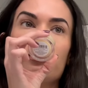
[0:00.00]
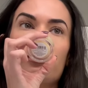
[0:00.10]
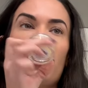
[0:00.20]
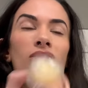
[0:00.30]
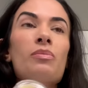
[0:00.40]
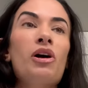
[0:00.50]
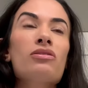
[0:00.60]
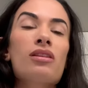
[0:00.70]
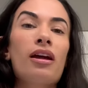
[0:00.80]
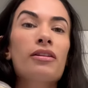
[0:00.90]
this
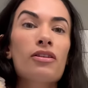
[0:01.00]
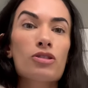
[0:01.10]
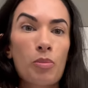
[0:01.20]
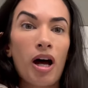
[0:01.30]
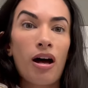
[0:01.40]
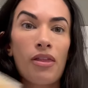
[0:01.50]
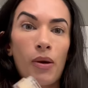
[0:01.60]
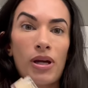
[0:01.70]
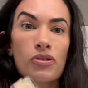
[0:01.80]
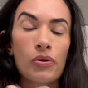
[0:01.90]
smells like the spa that I
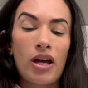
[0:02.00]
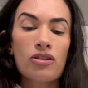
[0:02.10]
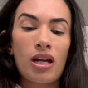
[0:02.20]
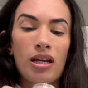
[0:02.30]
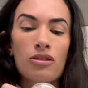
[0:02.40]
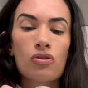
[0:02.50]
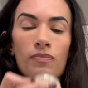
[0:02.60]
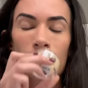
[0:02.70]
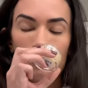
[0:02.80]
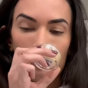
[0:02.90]
went to last night. It's,
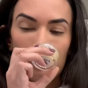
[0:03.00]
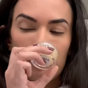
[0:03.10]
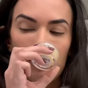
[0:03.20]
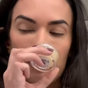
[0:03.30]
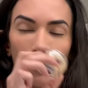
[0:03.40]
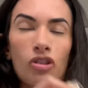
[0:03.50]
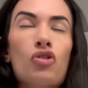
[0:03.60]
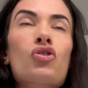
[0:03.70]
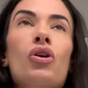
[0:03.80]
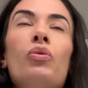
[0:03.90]
it's
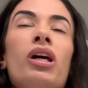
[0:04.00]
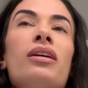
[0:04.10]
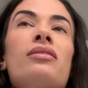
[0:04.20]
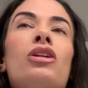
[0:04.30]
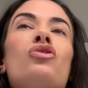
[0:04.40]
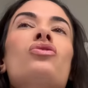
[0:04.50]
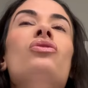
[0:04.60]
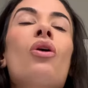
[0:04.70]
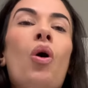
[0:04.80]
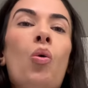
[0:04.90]
so nice and it's
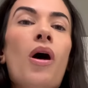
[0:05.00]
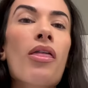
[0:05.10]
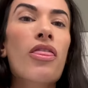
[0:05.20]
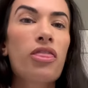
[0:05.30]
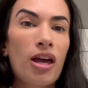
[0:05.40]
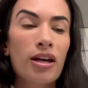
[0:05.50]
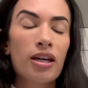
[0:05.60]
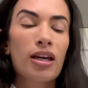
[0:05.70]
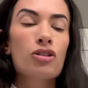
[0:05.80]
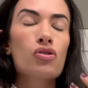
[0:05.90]
so
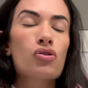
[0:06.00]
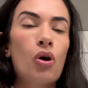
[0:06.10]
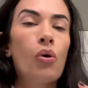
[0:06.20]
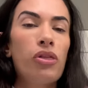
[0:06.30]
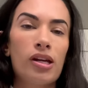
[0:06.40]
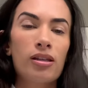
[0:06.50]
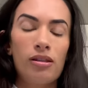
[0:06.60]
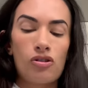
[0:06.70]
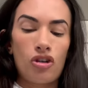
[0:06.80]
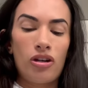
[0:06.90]
thick. It's so thick and
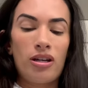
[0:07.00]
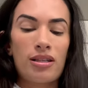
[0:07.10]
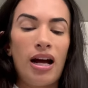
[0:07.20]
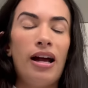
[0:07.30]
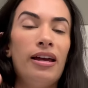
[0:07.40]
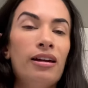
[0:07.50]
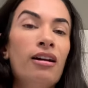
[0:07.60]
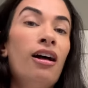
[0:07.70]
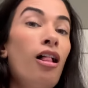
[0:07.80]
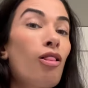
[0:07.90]
luxurious. I
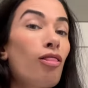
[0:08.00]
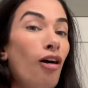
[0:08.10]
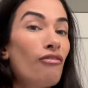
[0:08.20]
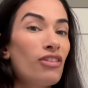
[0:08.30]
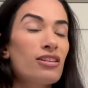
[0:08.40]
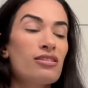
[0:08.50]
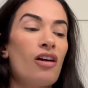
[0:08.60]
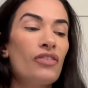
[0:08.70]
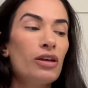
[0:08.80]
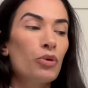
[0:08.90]
love this
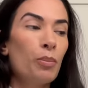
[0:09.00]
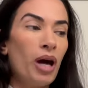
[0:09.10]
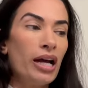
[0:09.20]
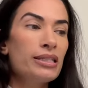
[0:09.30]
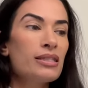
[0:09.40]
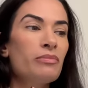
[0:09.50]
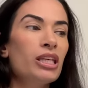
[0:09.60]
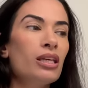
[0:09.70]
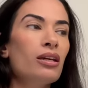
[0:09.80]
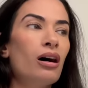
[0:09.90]
stuff. It reminds
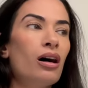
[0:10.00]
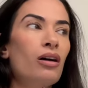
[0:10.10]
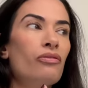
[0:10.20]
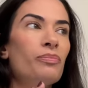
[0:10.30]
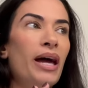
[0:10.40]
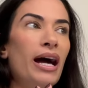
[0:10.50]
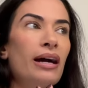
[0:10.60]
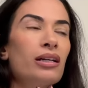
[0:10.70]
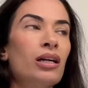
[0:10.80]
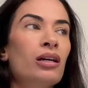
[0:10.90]
me of
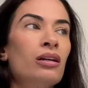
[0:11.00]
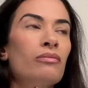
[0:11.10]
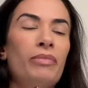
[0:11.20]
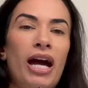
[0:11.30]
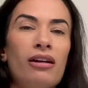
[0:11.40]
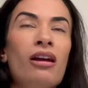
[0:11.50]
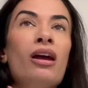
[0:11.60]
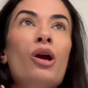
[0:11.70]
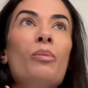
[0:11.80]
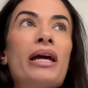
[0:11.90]
MAC, MAC.
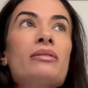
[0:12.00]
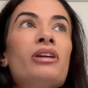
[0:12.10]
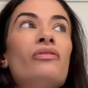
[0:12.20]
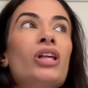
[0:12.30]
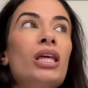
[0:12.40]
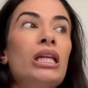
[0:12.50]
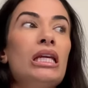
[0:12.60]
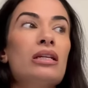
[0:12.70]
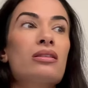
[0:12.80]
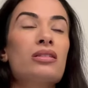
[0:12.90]
It reminds me of
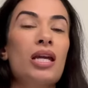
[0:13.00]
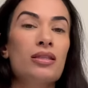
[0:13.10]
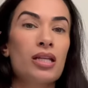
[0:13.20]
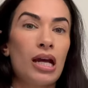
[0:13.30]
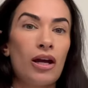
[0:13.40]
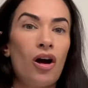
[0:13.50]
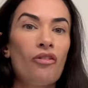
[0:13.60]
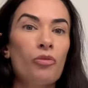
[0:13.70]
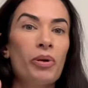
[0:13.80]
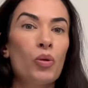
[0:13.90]
Clinique's Take the Day
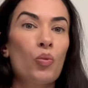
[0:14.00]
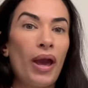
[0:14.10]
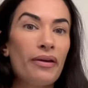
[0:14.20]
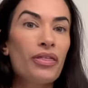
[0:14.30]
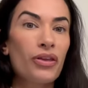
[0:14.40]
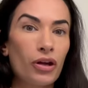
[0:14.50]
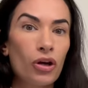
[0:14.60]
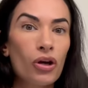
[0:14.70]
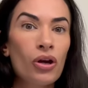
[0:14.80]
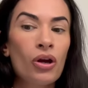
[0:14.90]
Off, but way
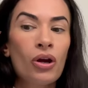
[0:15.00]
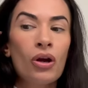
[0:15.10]
thicker